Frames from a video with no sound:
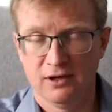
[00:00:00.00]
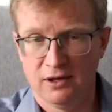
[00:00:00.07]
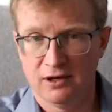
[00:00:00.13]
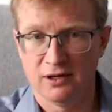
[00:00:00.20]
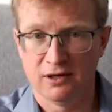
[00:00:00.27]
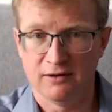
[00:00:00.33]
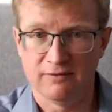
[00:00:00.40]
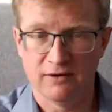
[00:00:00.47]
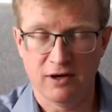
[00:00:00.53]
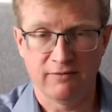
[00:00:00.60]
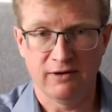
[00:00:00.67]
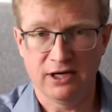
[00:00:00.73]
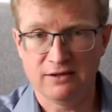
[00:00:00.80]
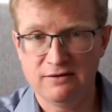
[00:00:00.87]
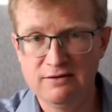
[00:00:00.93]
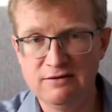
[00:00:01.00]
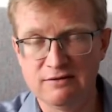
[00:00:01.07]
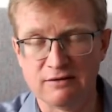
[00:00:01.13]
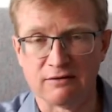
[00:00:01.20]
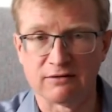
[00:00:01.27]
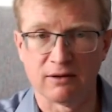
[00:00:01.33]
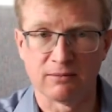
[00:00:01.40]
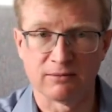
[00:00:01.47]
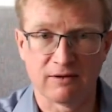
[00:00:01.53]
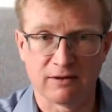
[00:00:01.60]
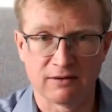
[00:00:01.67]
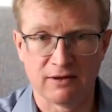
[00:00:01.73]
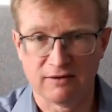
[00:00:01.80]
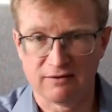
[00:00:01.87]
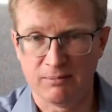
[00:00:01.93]
of IT systems at
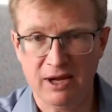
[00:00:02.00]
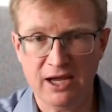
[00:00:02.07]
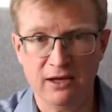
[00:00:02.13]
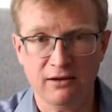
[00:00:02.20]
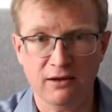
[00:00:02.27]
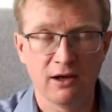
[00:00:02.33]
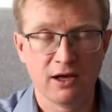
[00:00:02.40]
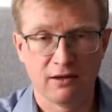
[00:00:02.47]
this bank